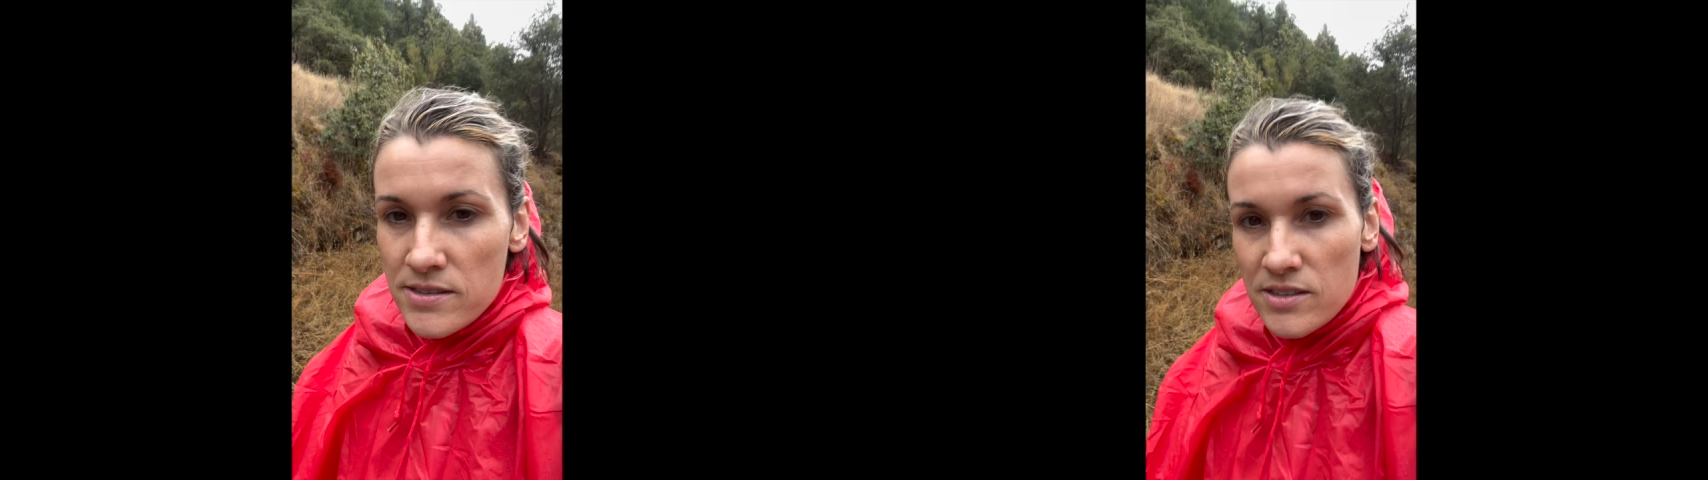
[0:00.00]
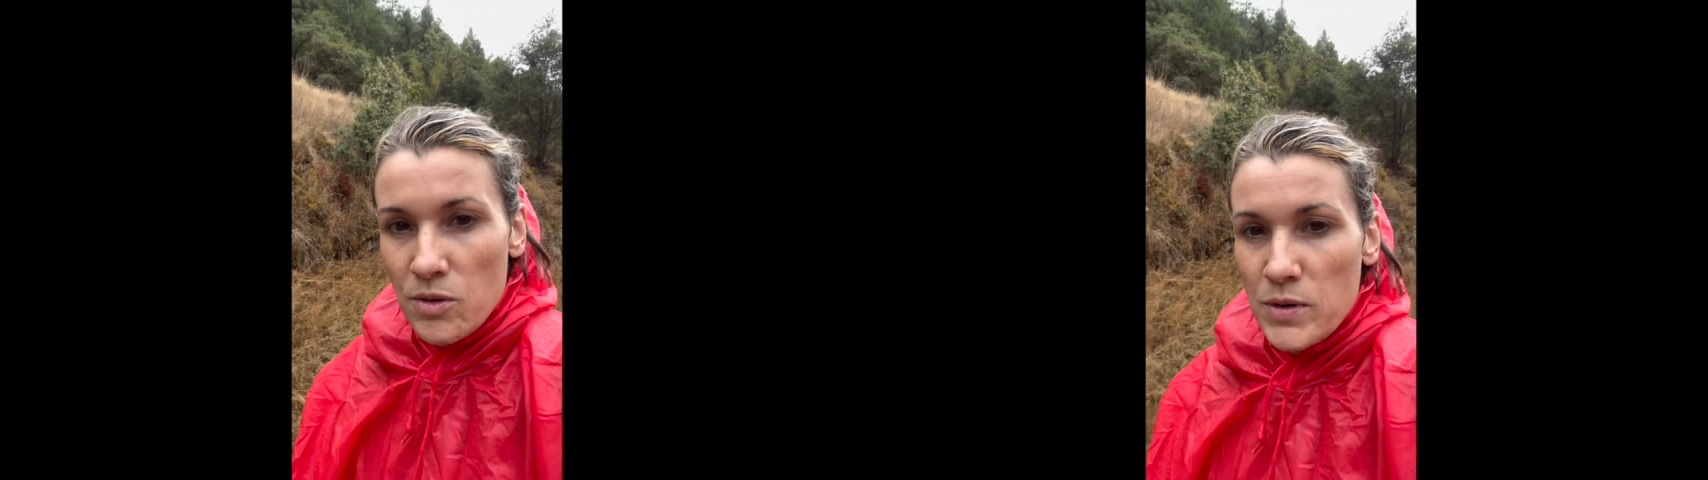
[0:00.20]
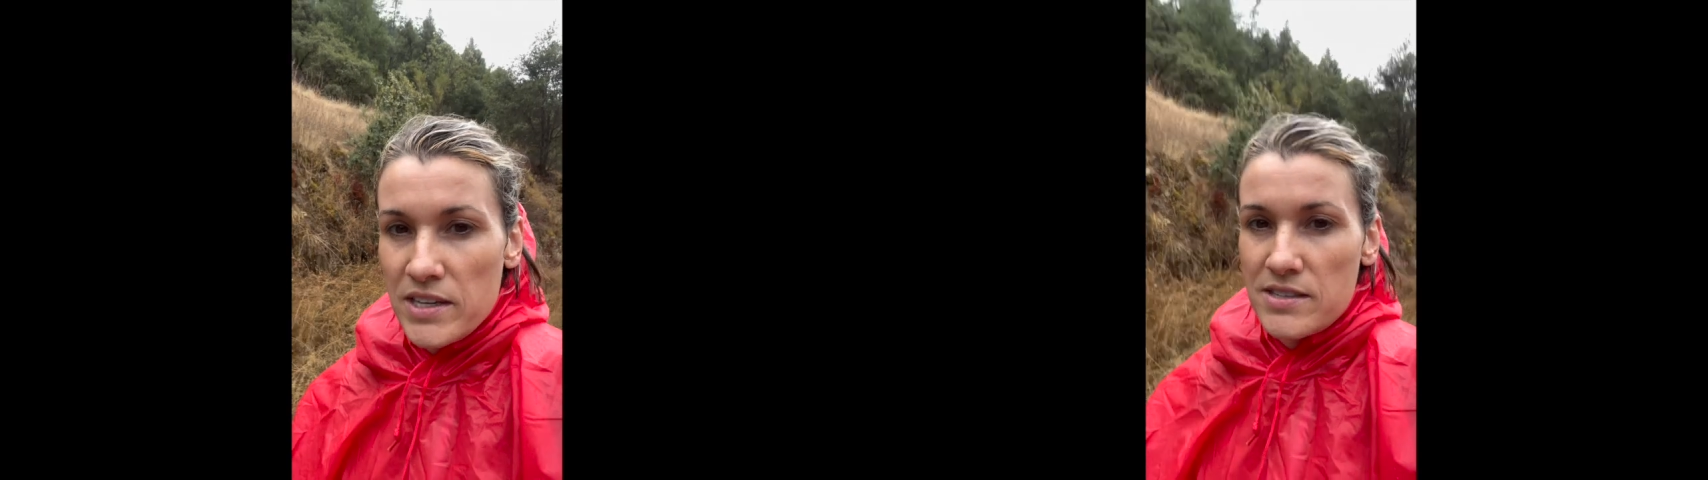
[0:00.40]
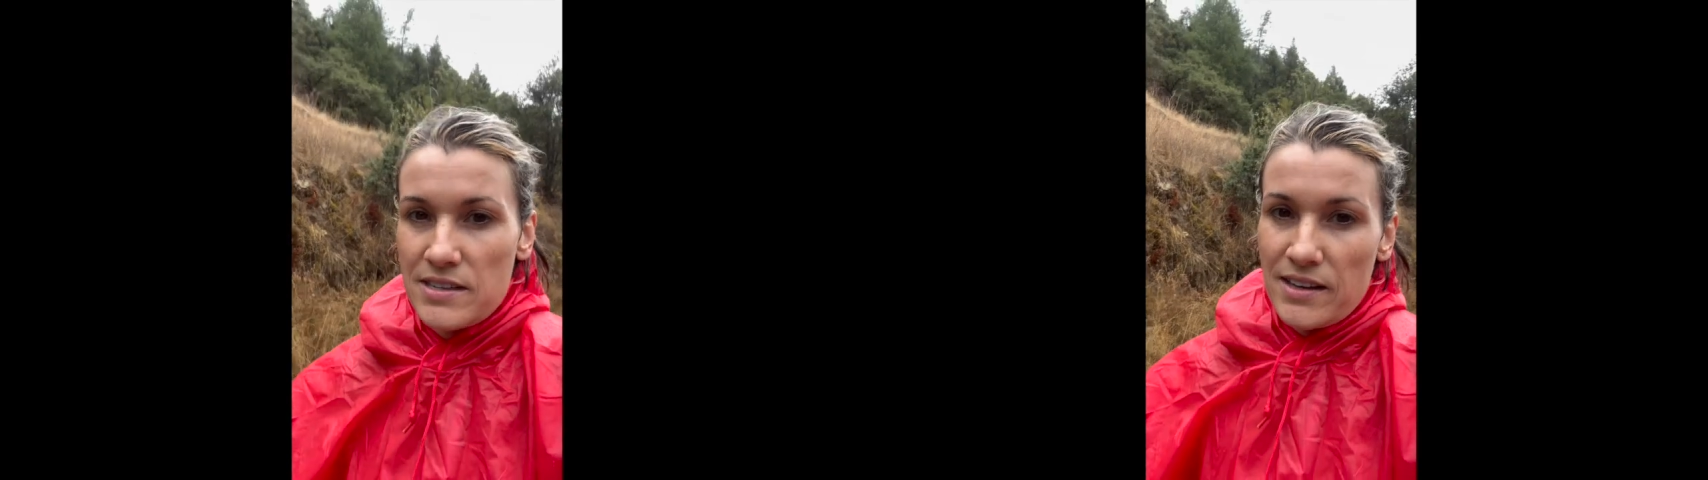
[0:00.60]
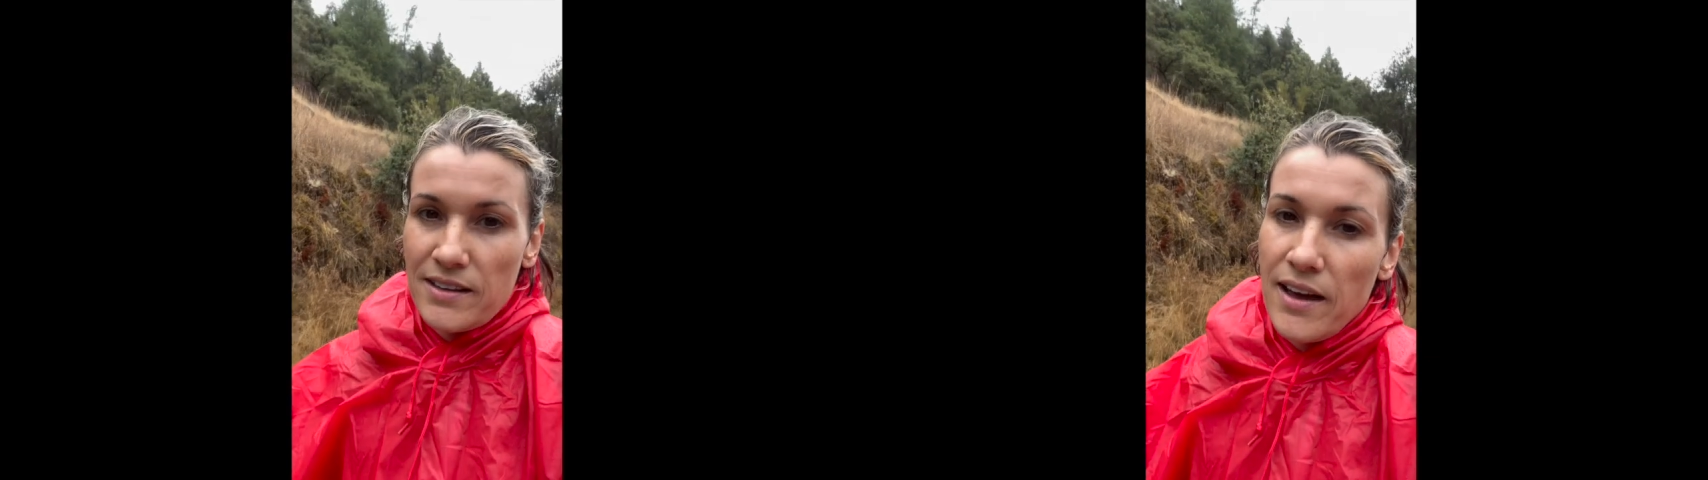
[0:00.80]
So we could
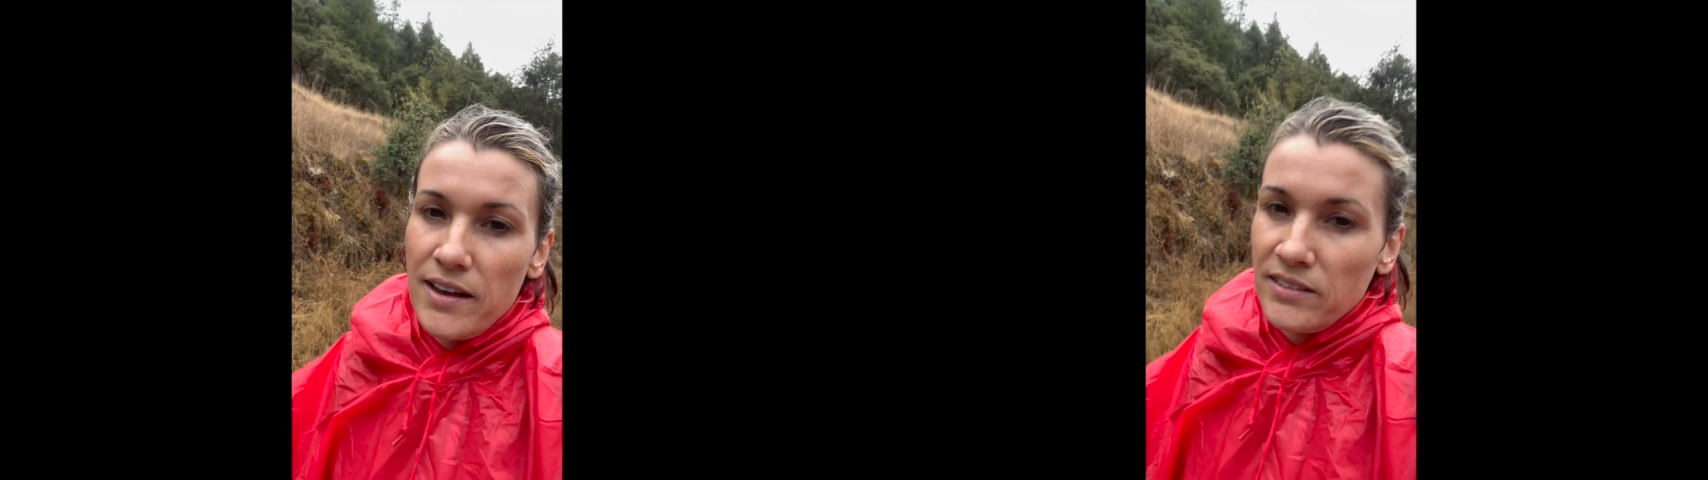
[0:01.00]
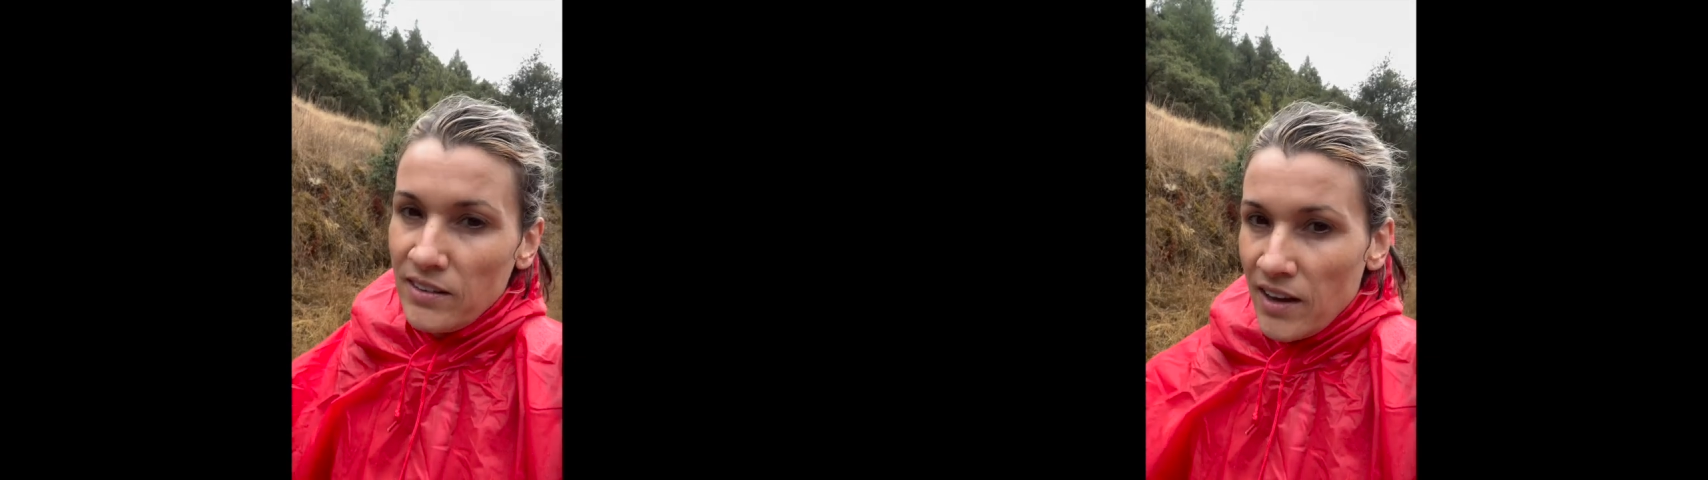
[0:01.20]
see that